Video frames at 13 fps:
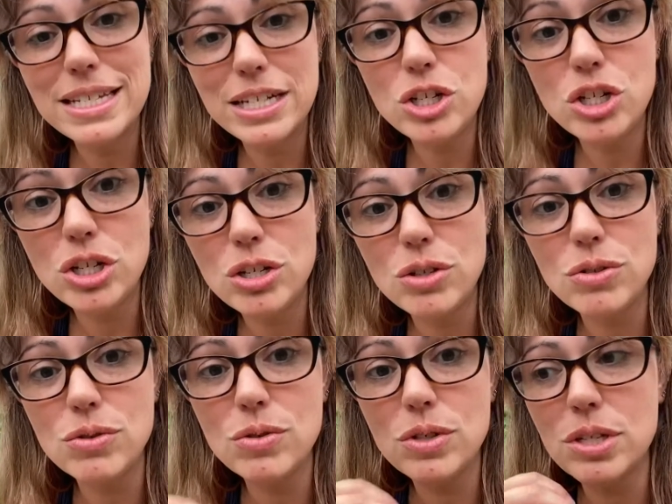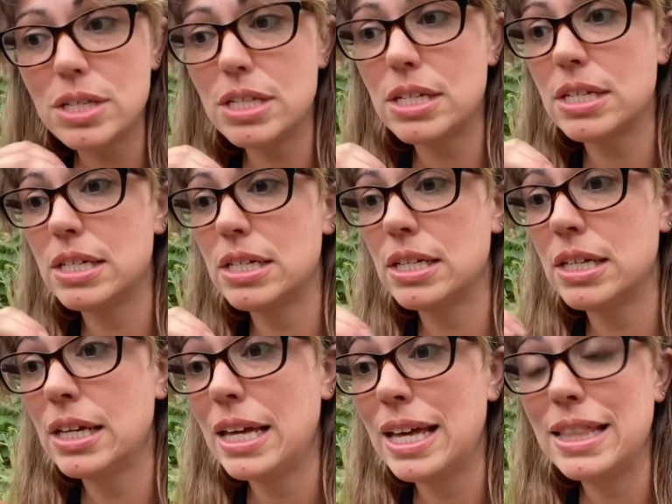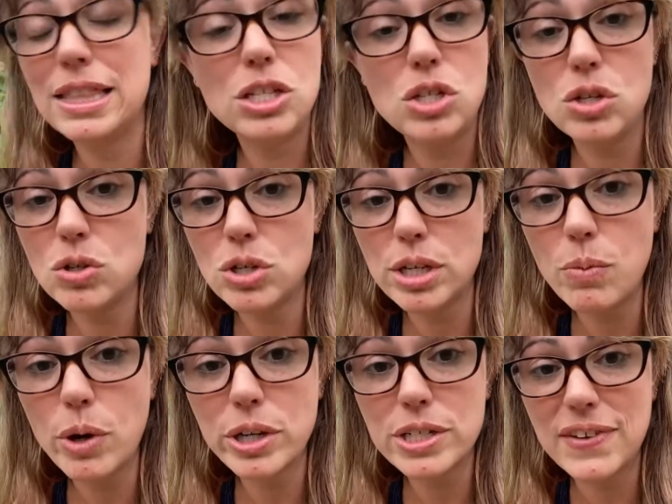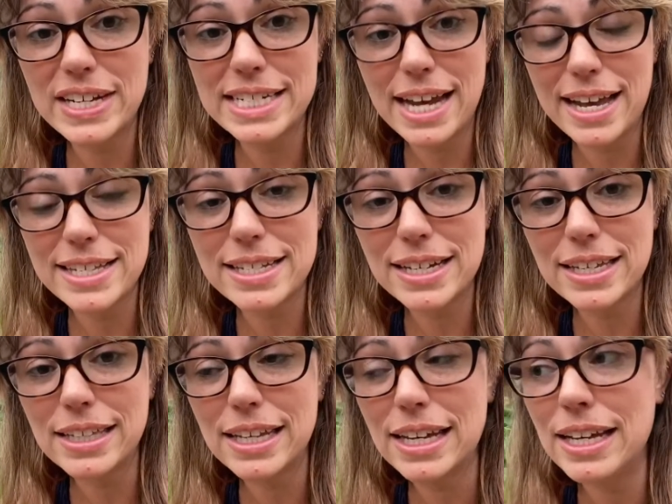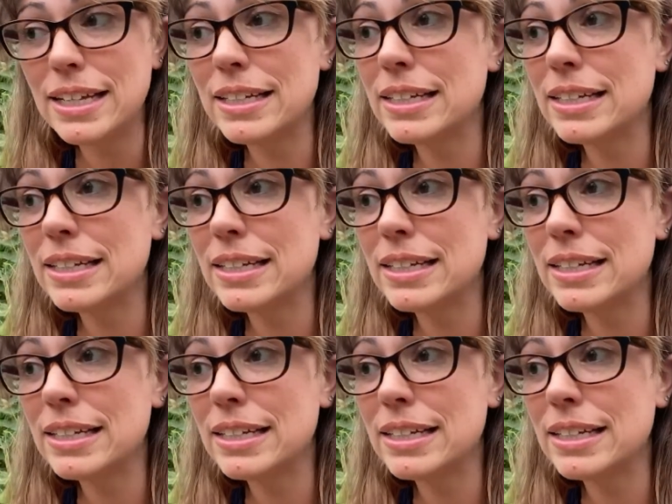issues, this usually works fantastically.